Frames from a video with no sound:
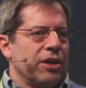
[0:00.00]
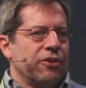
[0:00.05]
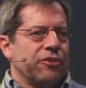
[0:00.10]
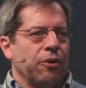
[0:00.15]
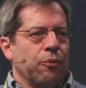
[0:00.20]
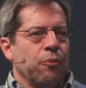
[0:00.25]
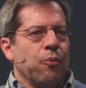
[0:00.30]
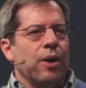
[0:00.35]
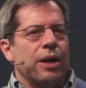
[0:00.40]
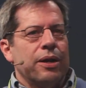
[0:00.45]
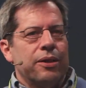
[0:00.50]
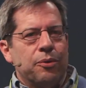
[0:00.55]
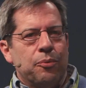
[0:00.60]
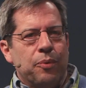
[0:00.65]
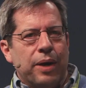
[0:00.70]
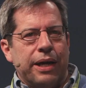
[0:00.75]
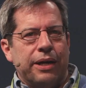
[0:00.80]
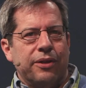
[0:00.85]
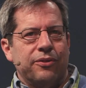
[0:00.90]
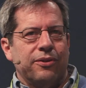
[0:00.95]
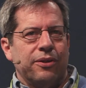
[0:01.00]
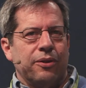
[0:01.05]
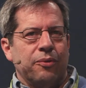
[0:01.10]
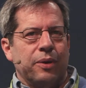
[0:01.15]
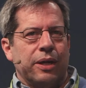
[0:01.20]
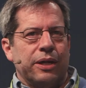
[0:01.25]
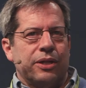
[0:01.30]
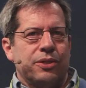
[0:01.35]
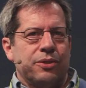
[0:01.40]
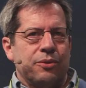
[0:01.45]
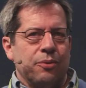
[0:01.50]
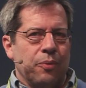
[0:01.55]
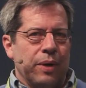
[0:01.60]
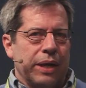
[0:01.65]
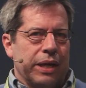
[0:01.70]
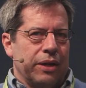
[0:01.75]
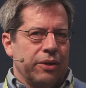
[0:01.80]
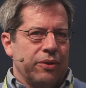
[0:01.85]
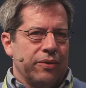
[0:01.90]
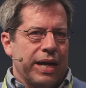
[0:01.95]
So one of the ways in which we
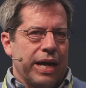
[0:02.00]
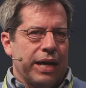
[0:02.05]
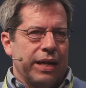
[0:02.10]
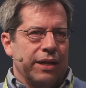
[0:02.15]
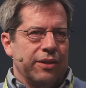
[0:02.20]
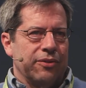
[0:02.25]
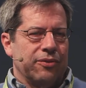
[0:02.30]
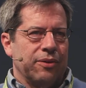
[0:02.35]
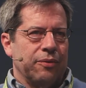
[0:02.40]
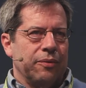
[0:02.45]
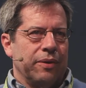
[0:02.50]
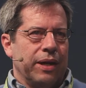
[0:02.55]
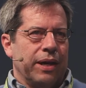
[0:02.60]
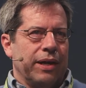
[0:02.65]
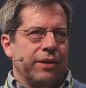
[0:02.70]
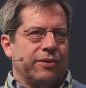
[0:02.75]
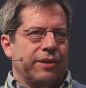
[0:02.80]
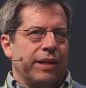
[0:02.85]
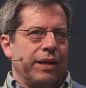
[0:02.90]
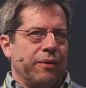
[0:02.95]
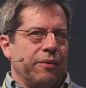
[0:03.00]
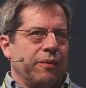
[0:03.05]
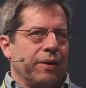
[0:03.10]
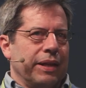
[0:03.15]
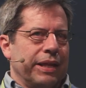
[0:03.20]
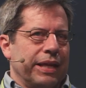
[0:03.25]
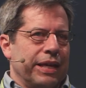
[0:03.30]
can do that is I say, well,